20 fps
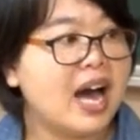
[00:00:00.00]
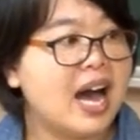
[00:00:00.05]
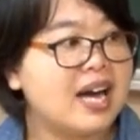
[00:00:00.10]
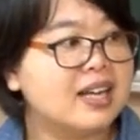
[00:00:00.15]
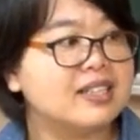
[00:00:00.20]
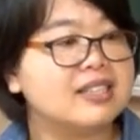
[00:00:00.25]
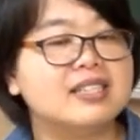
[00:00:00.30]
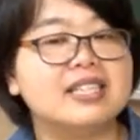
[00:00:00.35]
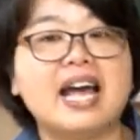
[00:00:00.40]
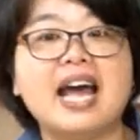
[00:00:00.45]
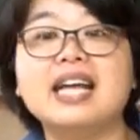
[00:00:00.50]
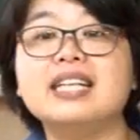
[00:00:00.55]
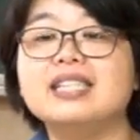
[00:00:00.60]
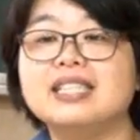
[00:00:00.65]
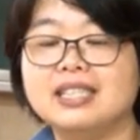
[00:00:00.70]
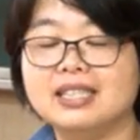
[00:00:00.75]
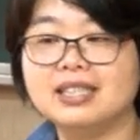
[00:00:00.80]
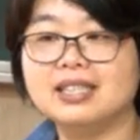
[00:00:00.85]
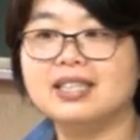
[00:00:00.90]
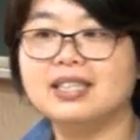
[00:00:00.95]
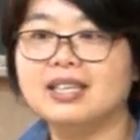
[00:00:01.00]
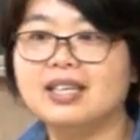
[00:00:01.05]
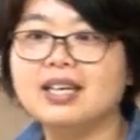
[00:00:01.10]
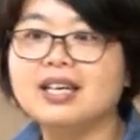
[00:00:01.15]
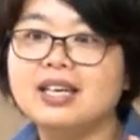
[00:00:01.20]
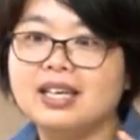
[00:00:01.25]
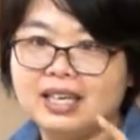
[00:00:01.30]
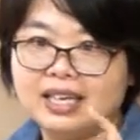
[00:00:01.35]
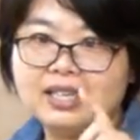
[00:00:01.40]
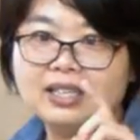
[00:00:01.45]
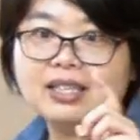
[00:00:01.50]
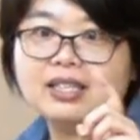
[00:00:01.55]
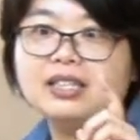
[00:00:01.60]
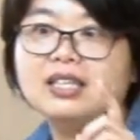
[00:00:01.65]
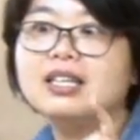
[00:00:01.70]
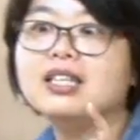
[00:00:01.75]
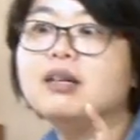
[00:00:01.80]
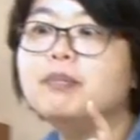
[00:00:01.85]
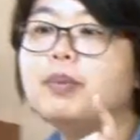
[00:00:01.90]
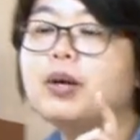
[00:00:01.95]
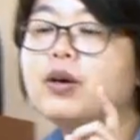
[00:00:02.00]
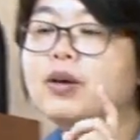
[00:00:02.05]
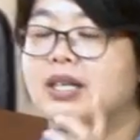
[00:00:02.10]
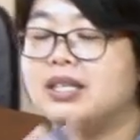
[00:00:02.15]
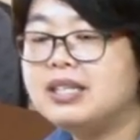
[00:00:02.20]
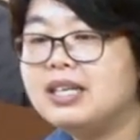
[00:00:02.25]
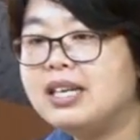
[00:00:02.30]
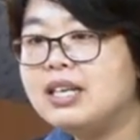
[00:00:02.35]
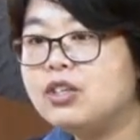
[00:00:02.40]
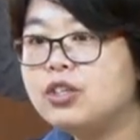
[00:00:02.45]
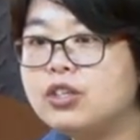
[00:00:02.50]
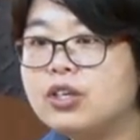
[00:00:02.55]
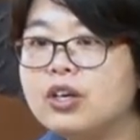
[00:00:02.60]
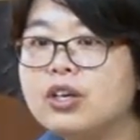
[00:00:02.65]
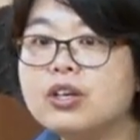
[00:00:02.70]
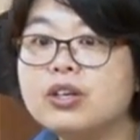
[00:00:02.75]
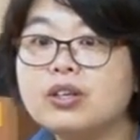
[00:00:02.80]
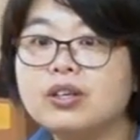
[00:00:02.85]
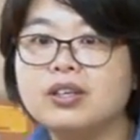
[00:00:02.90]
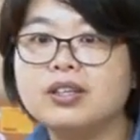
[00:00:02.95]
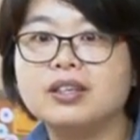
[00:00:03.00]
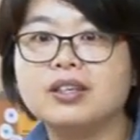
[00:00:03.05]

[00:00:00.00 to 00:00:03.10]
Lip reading: onset, syllable initial.